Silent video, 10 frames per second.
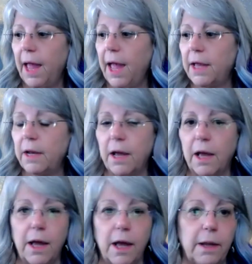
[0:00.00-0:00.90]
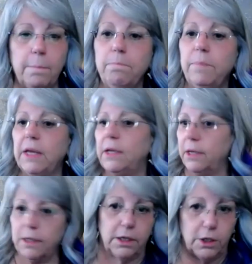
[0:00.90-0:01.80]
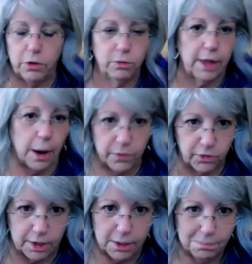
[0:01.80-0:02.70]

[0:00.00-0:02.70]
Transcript: And I immediately knew that was it.